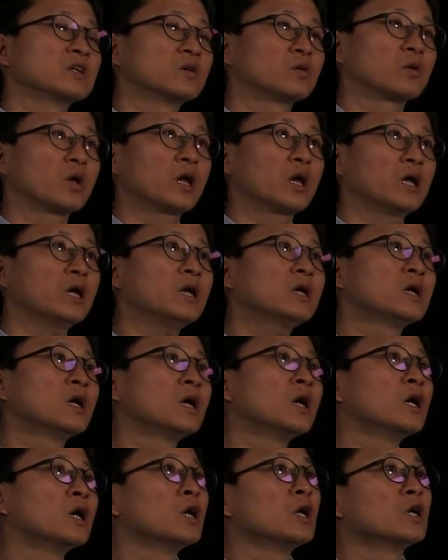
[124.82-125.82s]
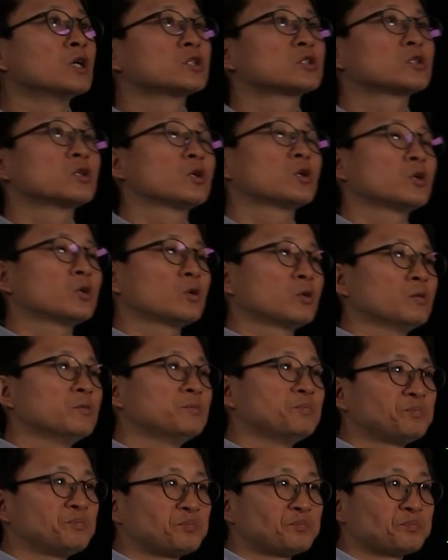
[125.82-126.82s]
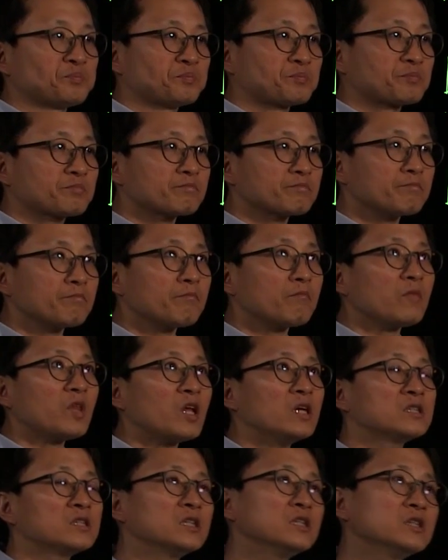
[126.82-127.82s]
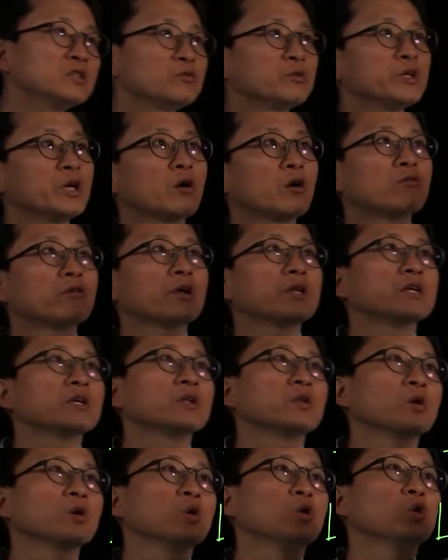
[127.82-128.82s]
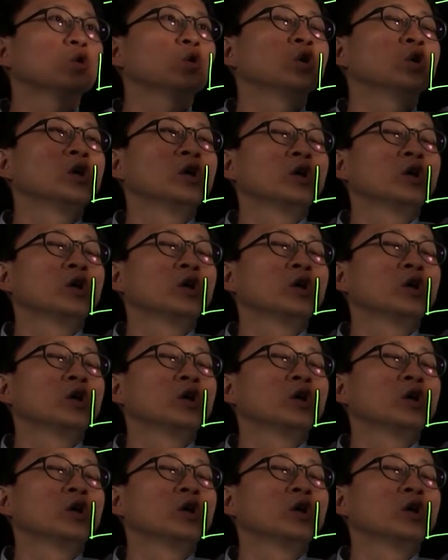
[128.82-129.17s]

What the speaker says: Okay. So since we already know